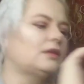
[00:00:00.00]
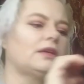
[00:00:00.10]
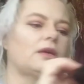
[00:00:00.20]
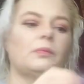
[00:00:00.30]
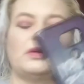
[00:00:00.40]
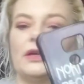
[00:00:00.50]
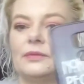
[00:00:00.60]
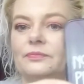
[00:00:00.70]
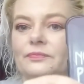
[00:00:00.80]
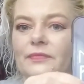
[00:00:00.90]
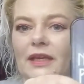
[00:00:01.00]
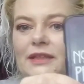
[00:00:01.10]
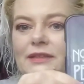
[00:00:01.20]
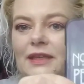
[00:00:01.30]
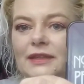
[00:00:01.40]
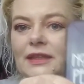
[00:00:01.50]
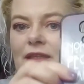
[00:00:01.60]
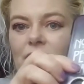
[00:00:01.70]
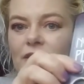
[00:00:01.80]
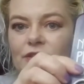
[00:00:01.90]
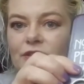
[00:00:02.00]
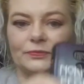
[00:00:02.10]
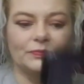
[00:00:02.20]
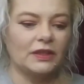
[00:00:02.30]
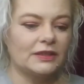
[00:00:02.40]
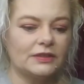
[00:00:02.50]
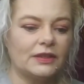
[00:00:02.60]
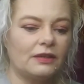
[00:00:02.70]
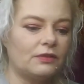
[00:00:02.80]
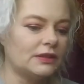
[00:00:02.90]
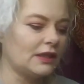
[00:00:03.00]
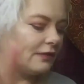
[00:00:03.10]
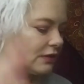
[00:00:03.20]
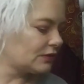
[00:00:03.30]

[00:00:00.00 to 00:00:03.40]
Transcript: Got one more. And it's got the thing on it too. And I still have one left.